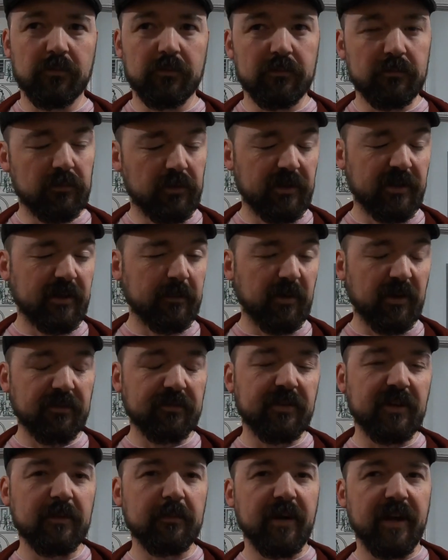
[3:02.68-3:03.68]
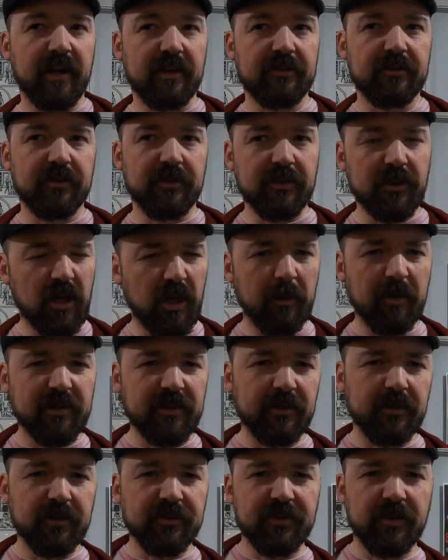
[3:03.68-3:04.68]
really my feedback to comic
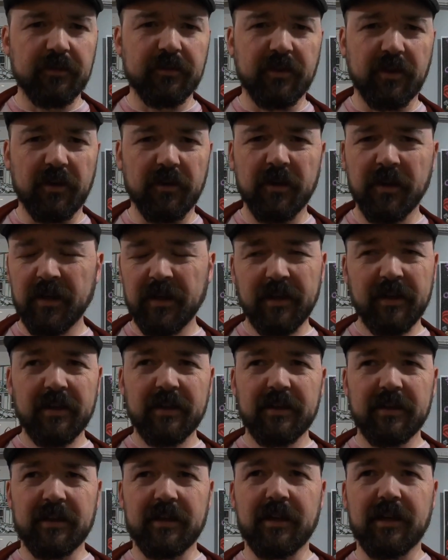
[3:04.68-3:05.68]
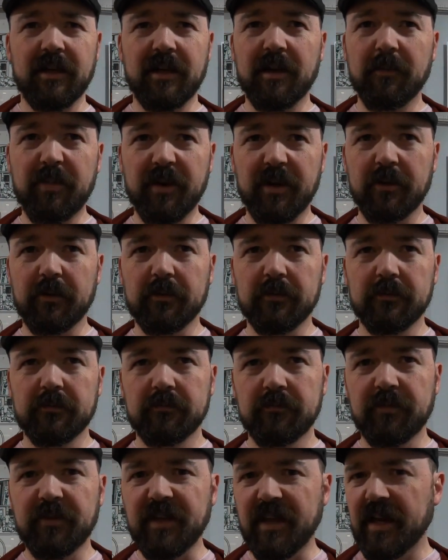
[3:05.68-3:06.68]
dealers out there about
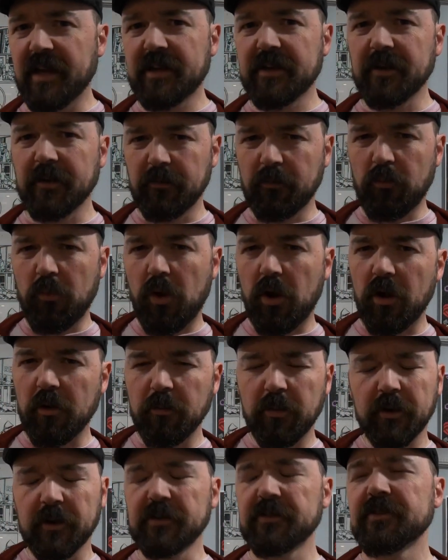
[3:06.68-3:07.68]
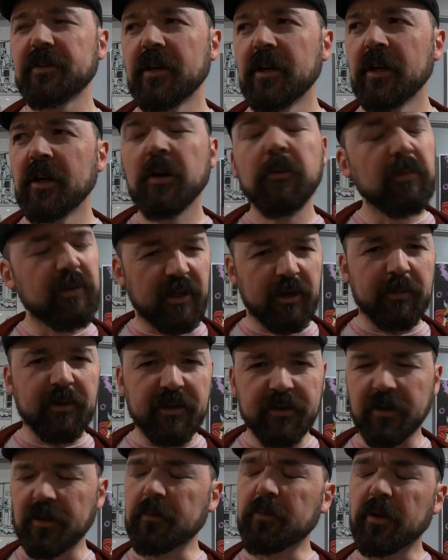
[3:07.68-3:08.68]
the etiquette of wall books. But that'll be
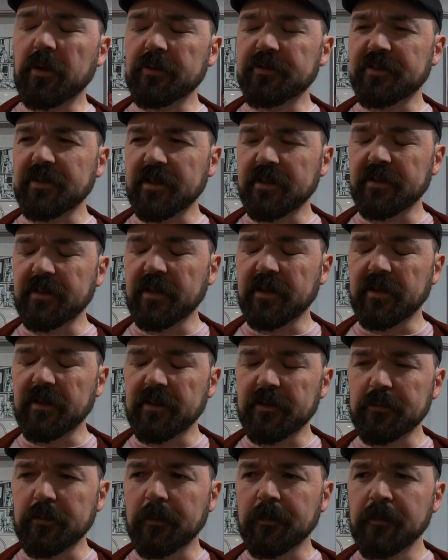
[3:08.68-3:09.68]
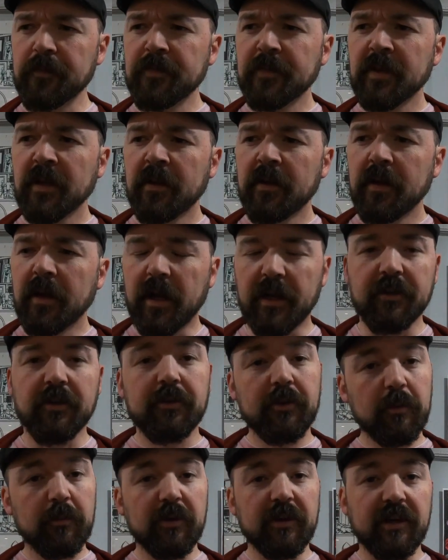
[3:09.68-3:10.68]
another posting at the end of this one. And the
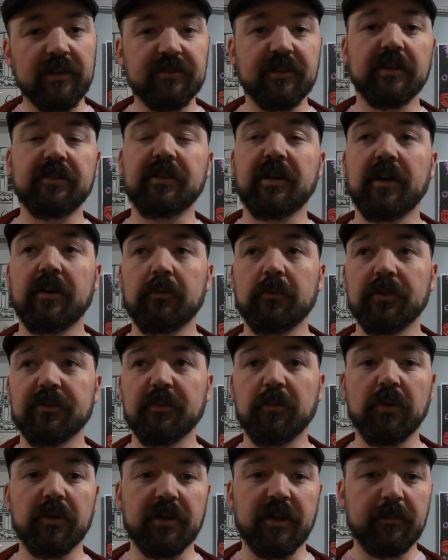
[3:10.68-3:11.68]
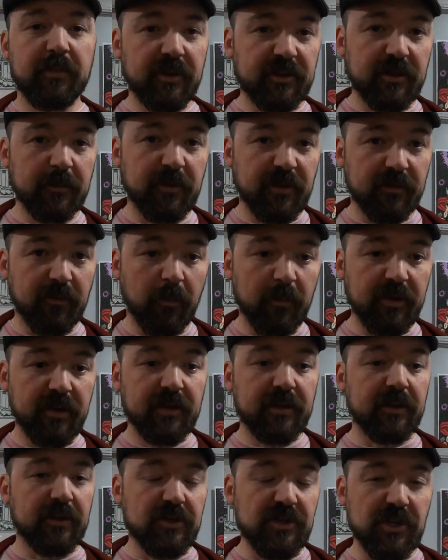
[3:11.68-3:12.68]
third book I sent down was a book I picked up out of a
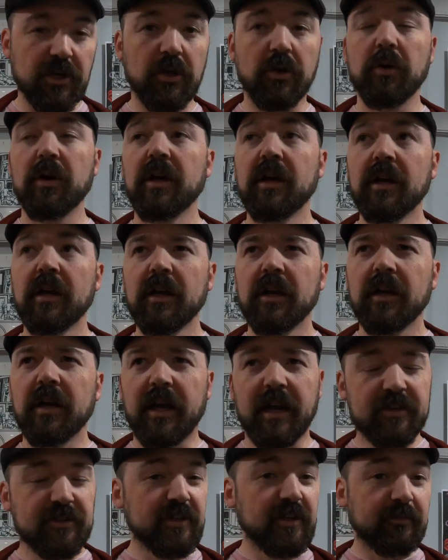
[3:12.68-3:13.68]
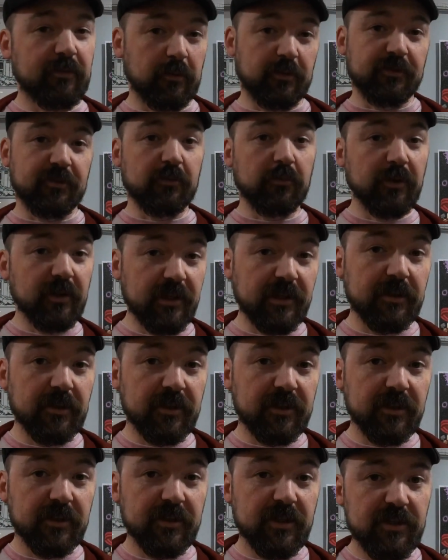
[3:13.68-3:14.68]
bin at a show. Actually, if it was in really good
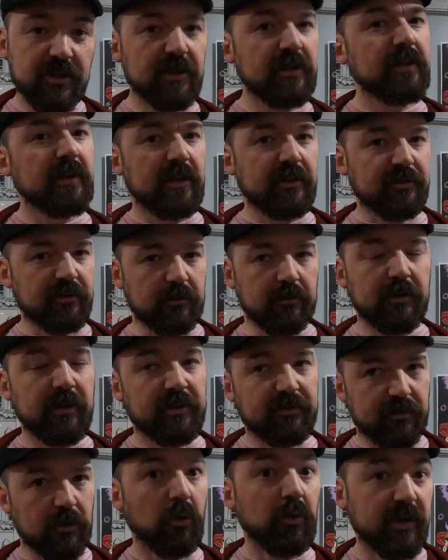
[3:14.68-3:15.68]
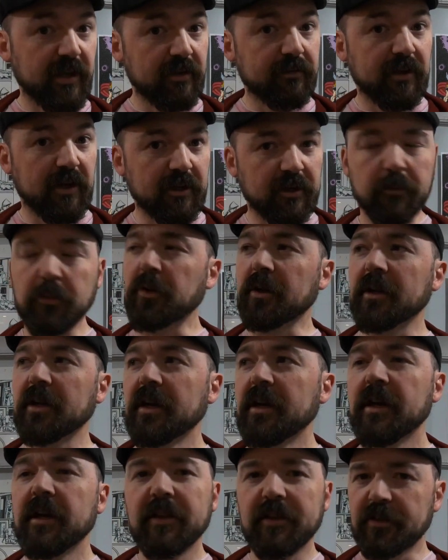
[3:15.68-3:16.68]
condition, it's an okay value book.
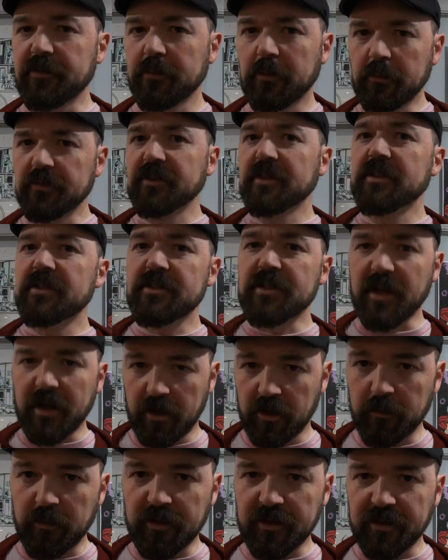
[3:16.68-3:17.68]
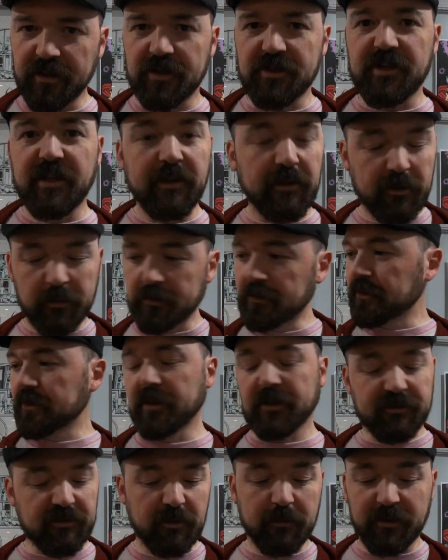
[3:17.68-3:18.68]
This one was in terrible condition. It literally looked
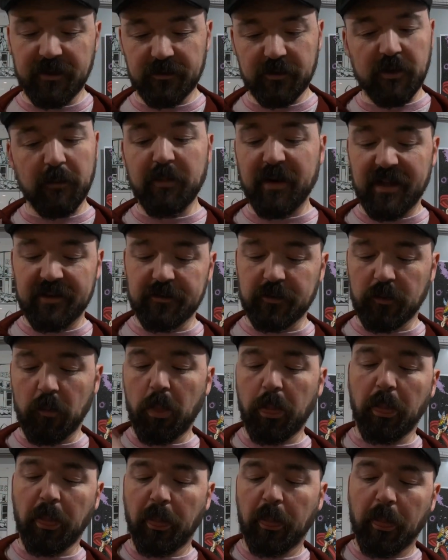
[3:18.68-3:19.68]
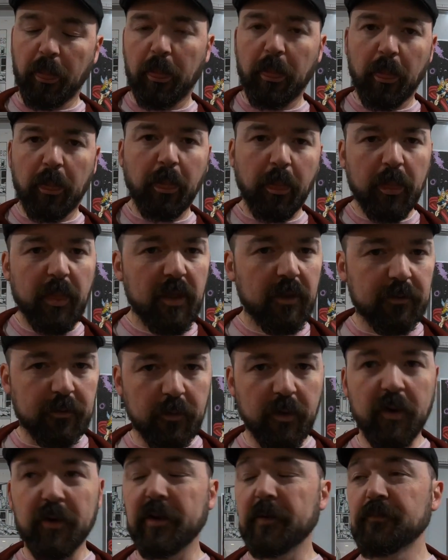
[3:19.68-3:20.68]
like somebody took a pencil,
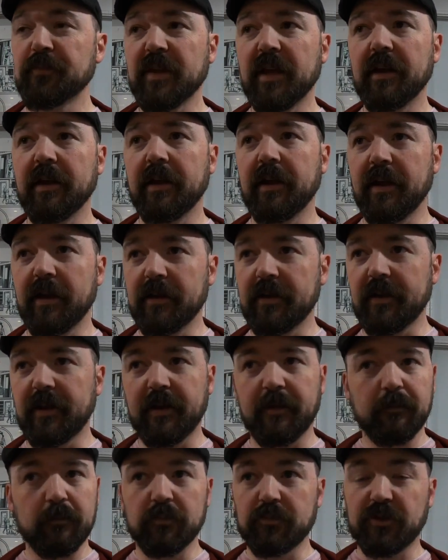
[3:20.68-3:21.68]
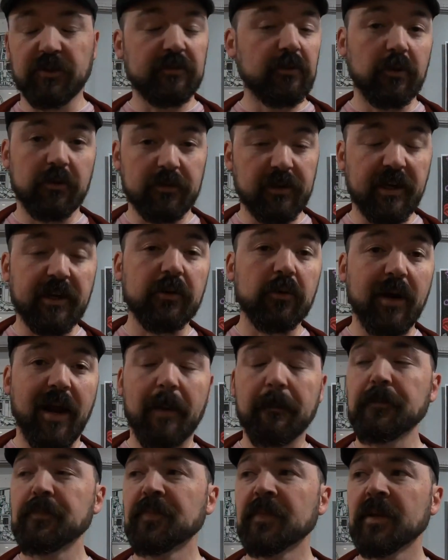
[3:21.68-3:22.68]
threw out it, and it just looked like
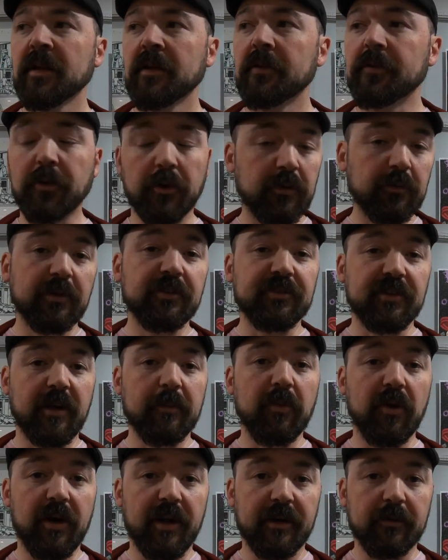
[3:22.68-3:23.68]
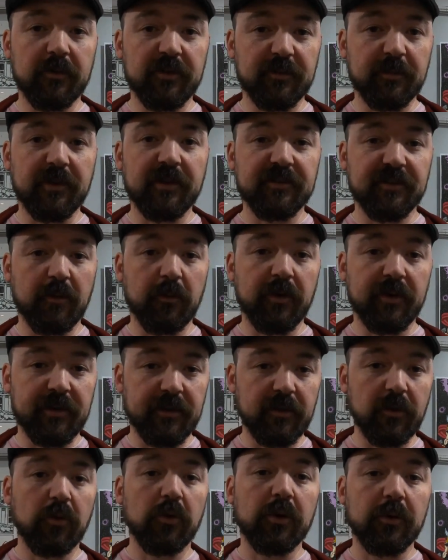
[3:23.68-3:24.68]
crap. The only reason I bought it was because I wanted a
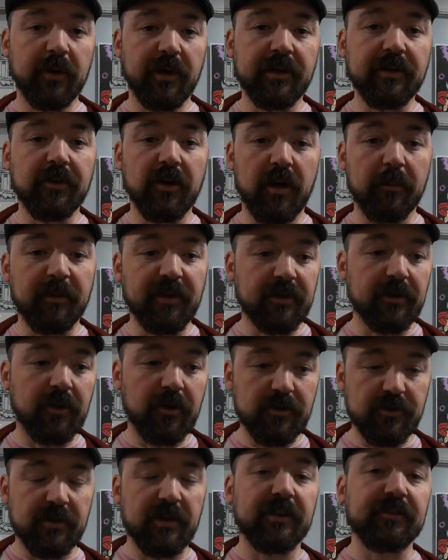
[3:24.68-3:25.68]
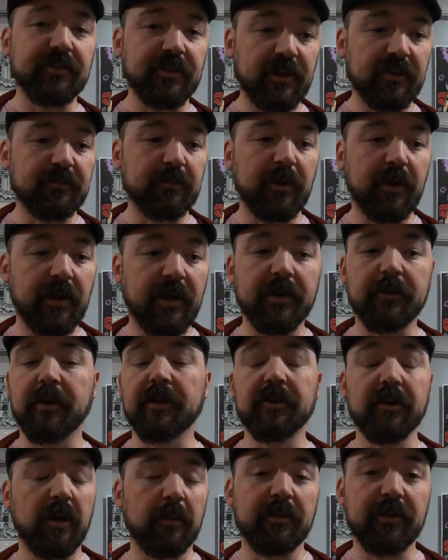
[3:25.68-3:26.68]
lower grade copy to contrast against my high
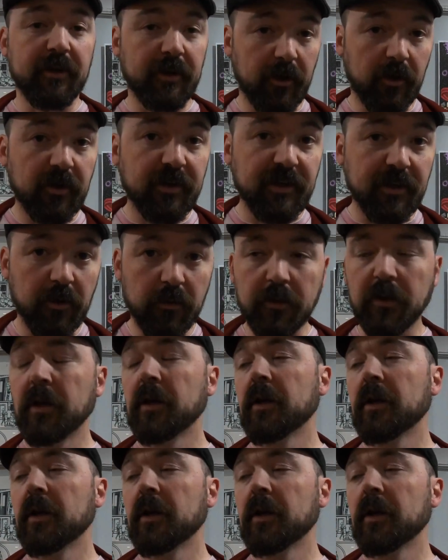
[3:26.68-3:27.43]
grade copy that I already own.